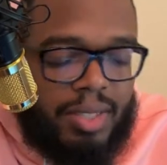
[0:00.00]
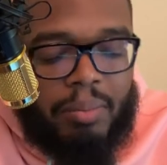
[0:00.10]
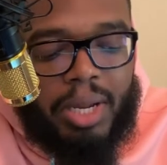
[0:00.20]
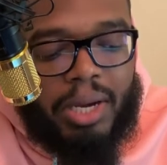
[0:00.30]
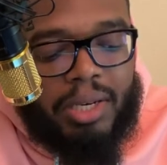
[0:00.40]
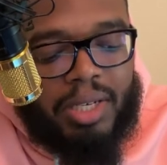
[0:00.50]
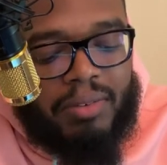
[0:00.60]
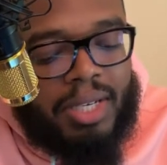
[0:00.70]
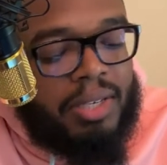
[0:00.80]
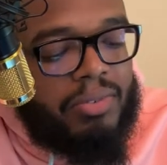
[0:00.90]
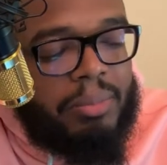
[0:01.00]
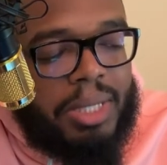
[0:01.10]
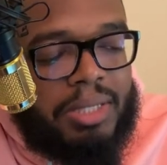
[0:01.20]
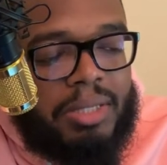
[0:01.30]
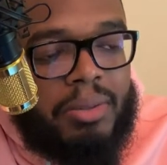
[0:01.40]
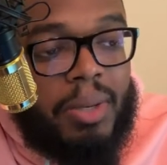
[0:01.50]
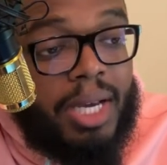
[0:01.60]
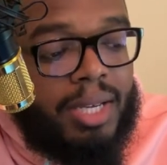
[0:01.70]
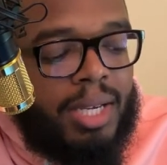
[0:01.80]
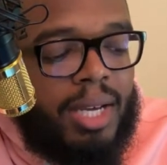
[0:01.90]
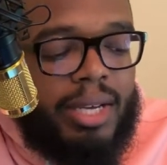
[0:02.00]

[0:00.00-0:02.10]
I'm not going to give that information away.